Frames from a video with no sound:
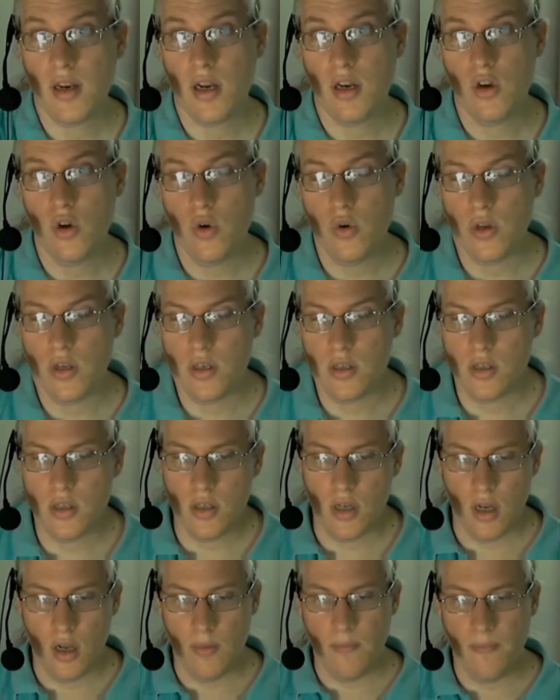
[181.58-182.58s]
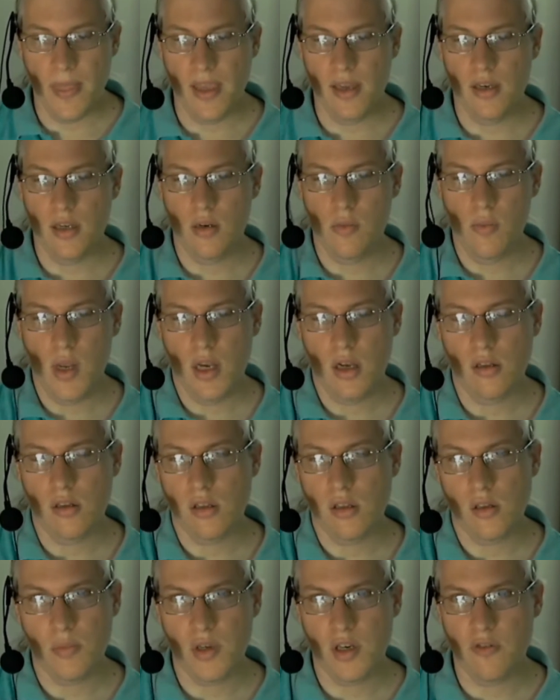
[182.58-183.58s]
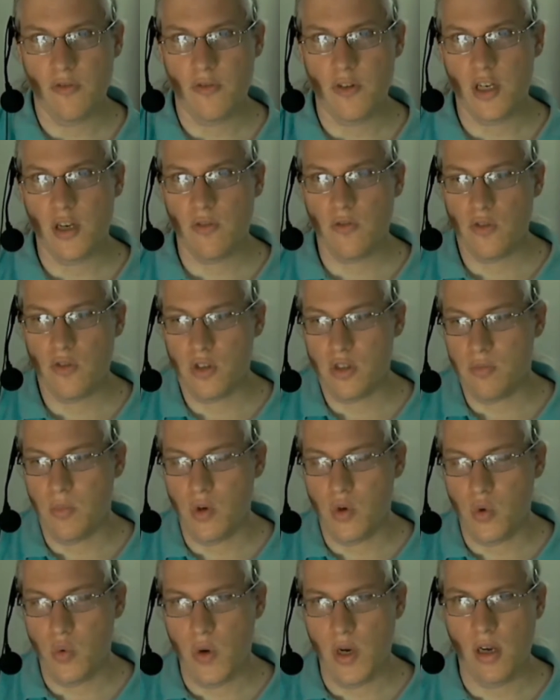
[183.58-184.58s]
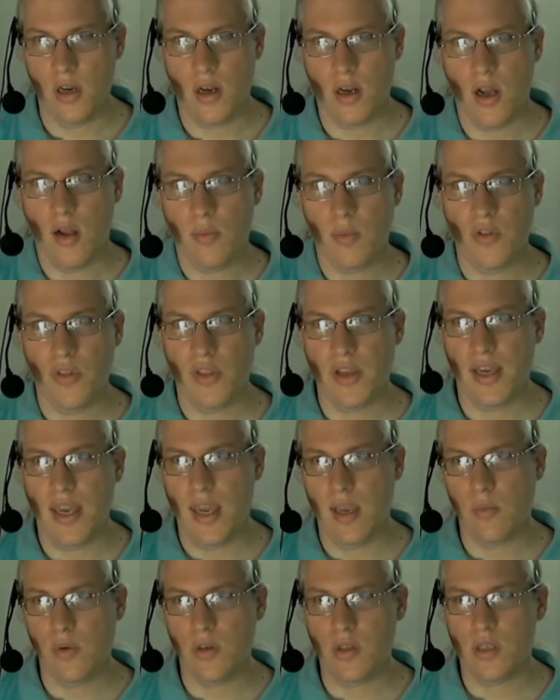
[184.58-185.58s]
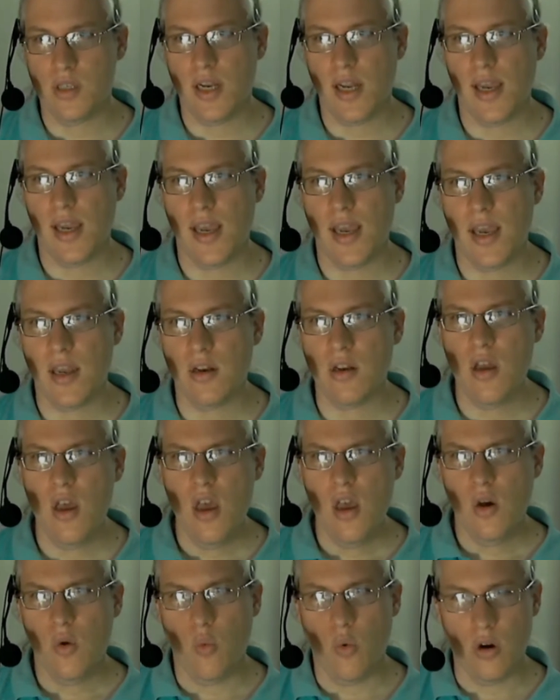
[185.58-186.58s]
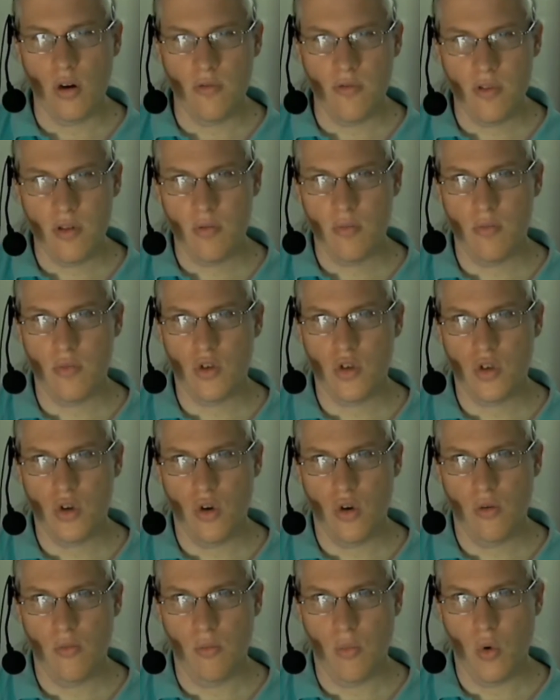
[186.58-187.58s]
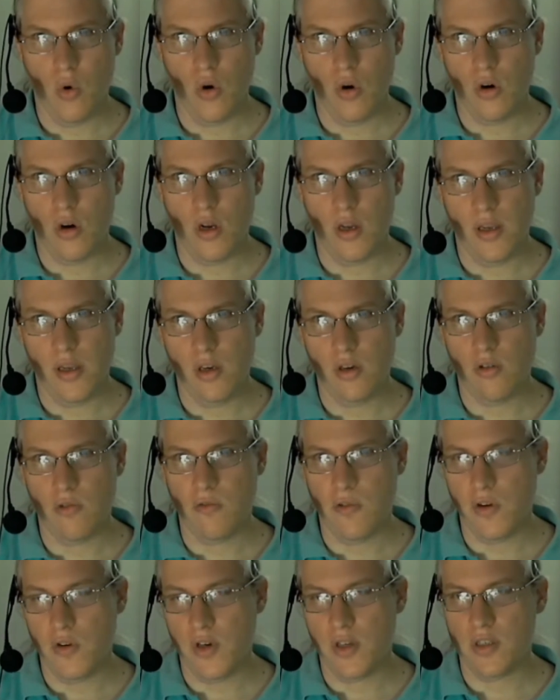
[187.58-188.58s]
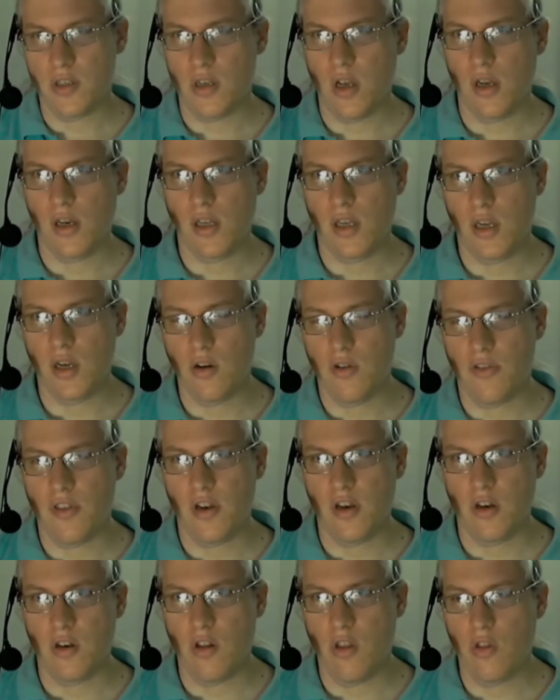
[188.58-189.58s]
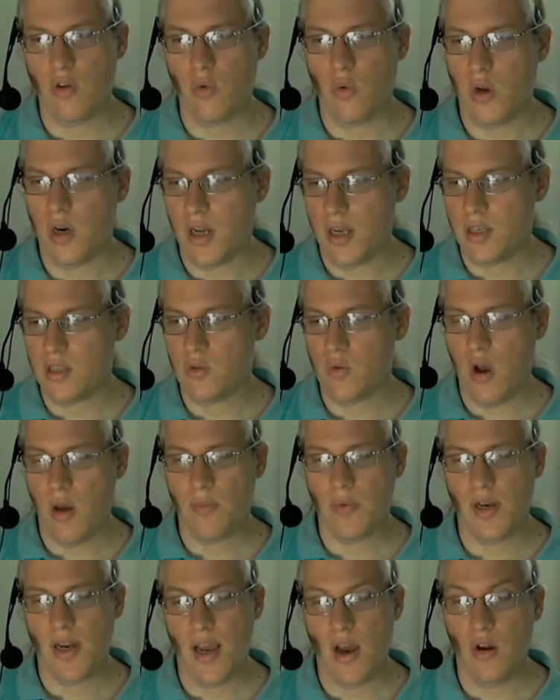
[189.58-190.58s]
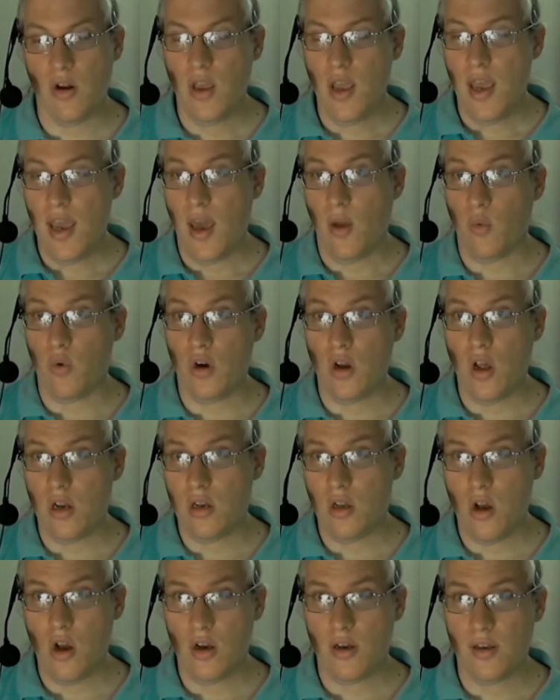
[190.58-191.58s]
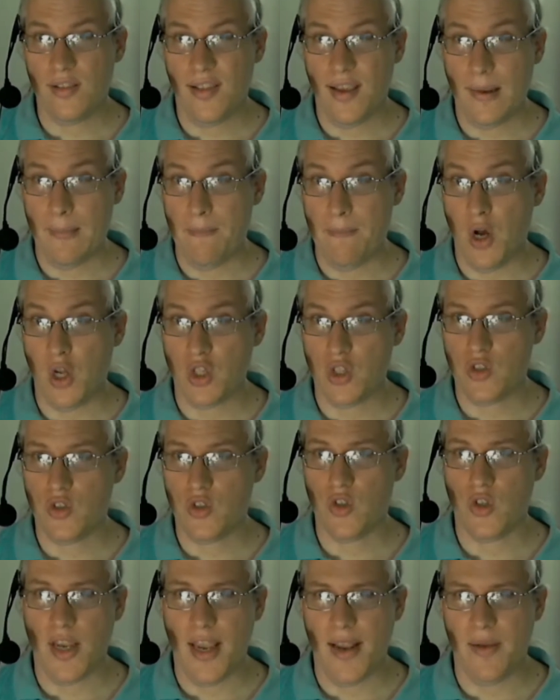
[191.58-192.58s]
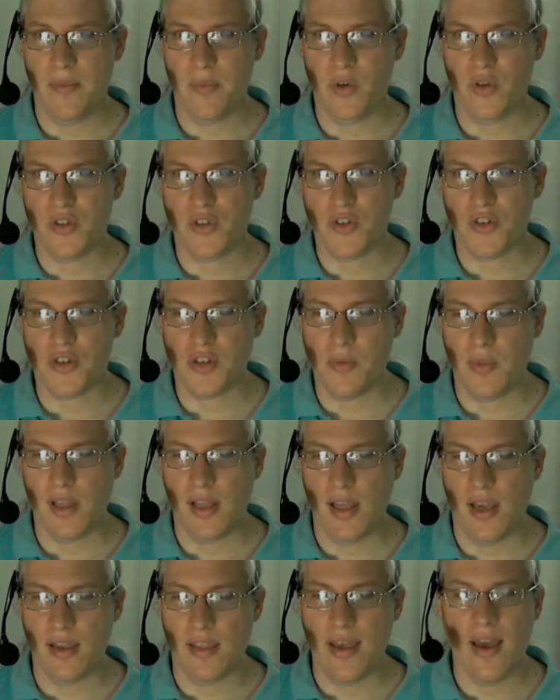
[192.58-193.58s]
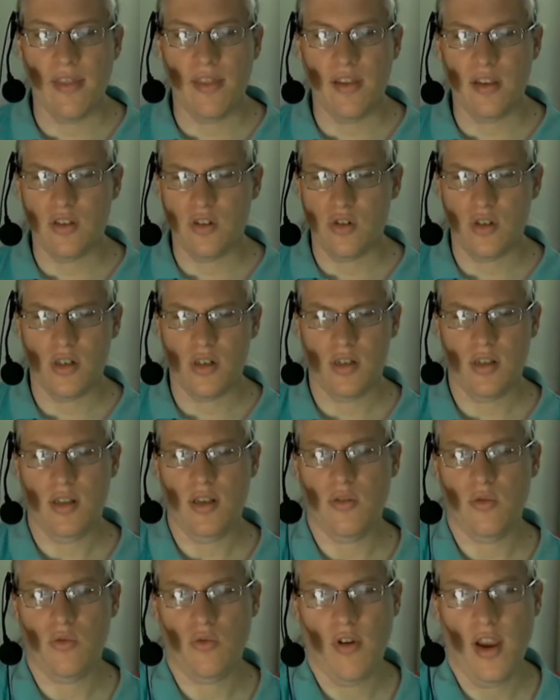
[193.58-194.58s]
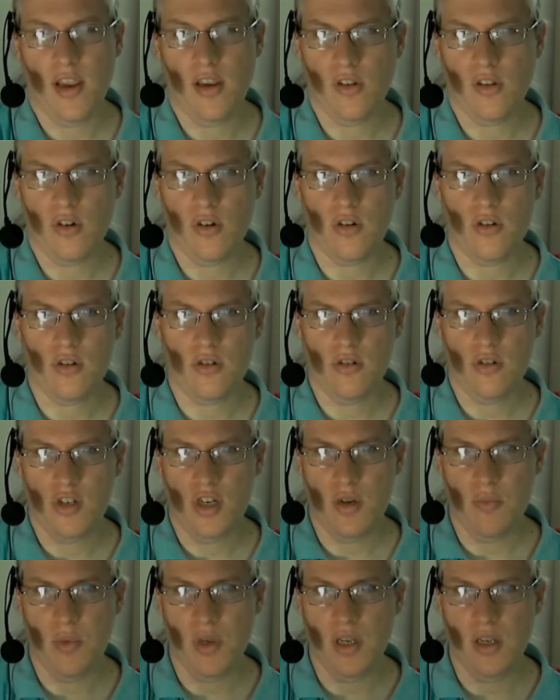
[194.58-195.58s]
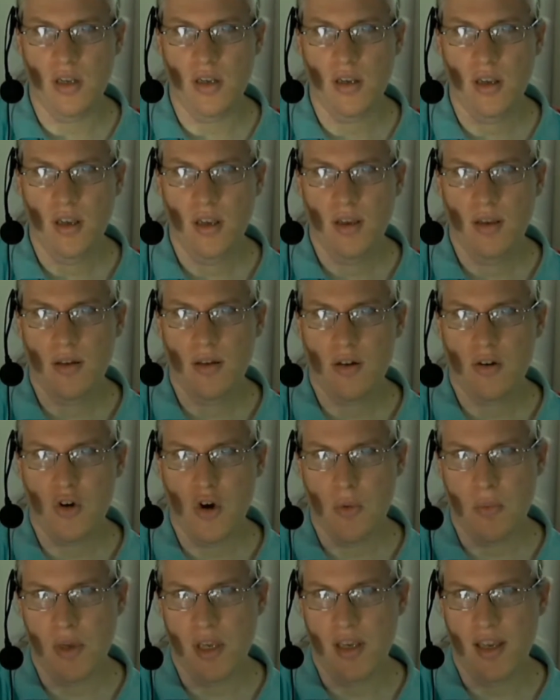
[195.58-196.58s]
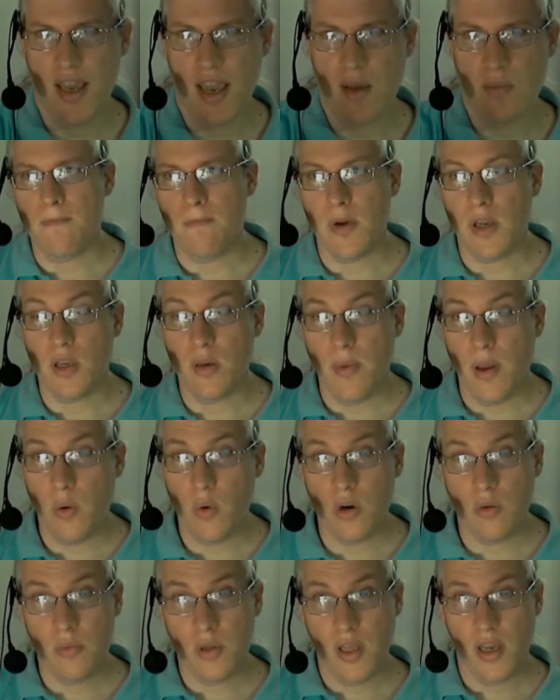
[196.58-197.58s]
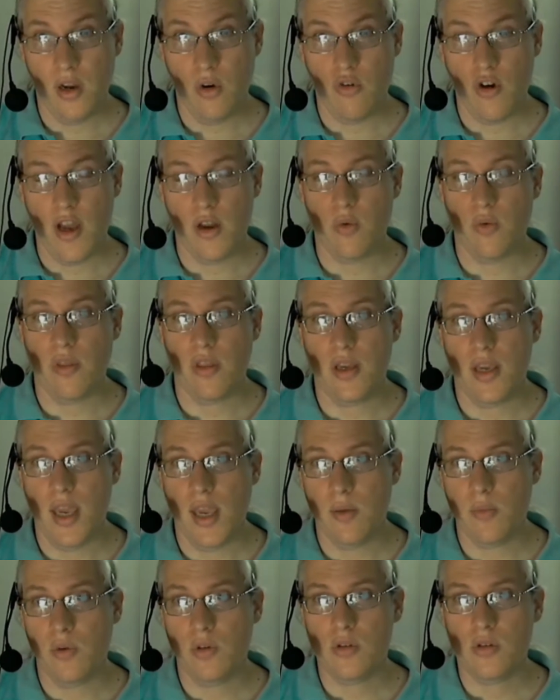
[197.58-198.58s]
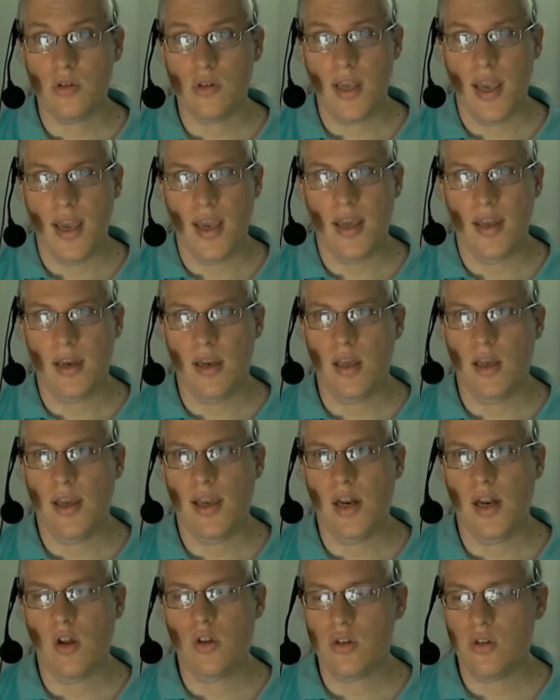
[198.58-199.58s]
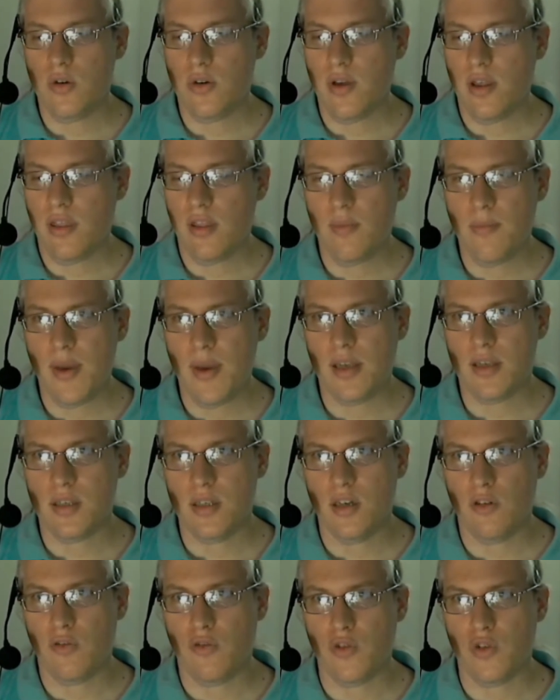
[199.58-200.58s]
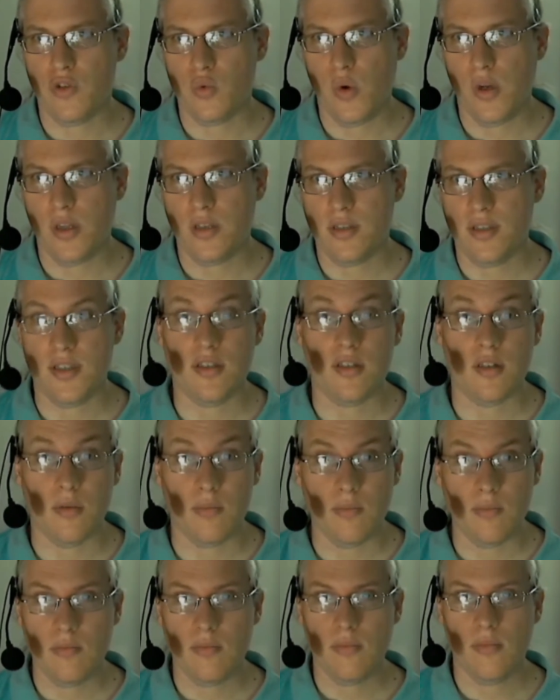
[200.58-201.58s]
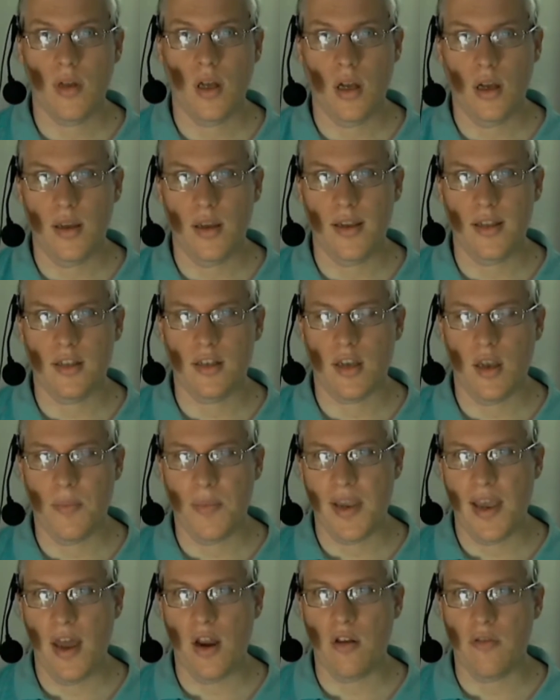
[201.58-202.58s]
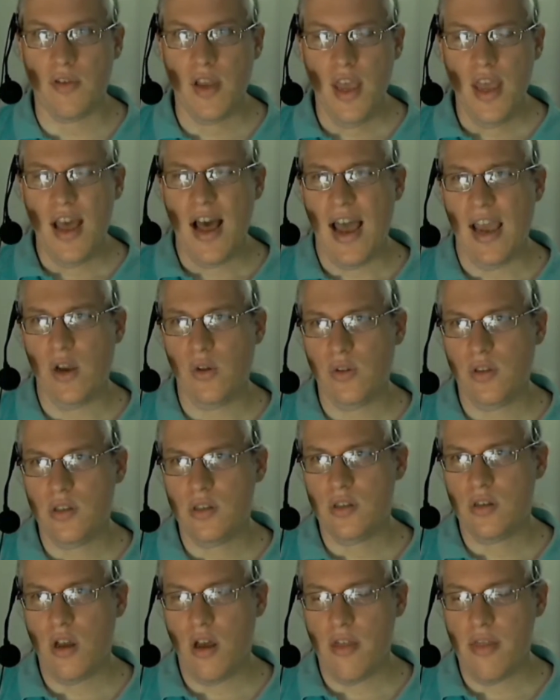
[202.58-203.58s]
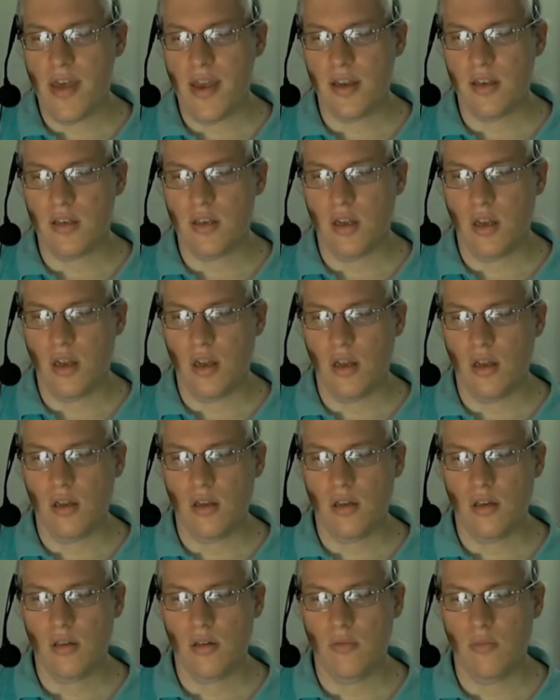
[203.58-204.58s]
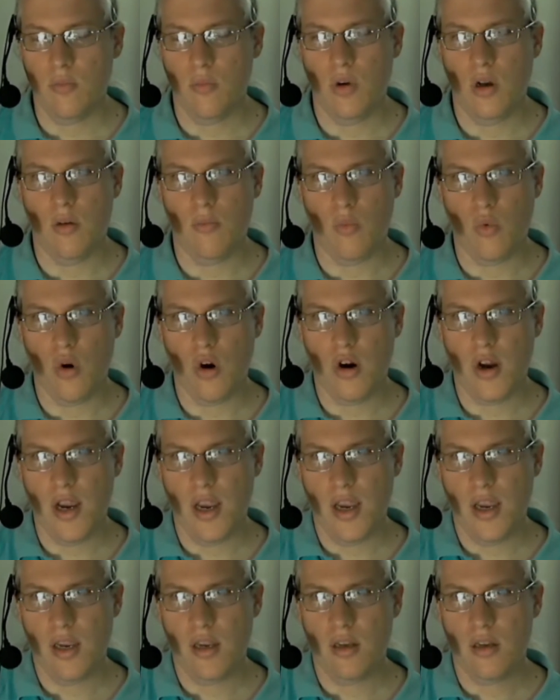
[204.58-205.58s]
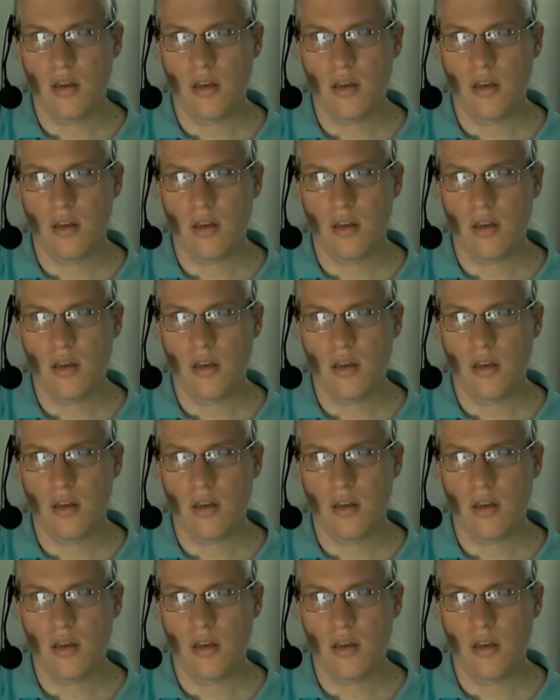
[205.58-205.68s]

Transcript: that I noticed, it did make a little bit of a difference between a couple of the cables that I had. One of them showed more interference on here than another one. I swapped it out, and we're not talking like monster cables or something like that. These are just these regular, cheapy, crummy cable. But you might want to play around with the cables, and it also, I think, makes a difference what system it's coming out of. I only saw that moire